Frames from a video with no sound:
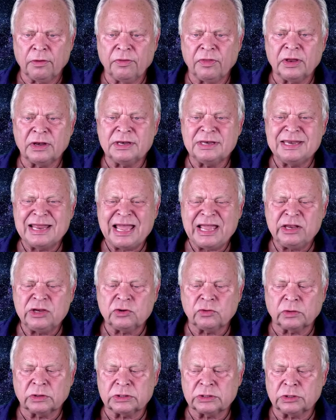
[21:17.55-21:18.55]
the
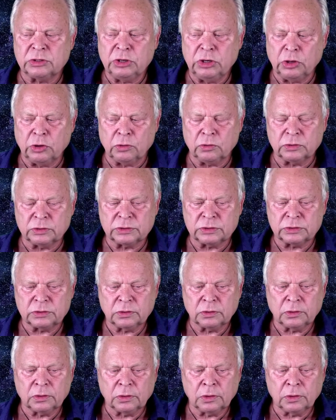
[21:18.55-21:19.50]
dangerous news.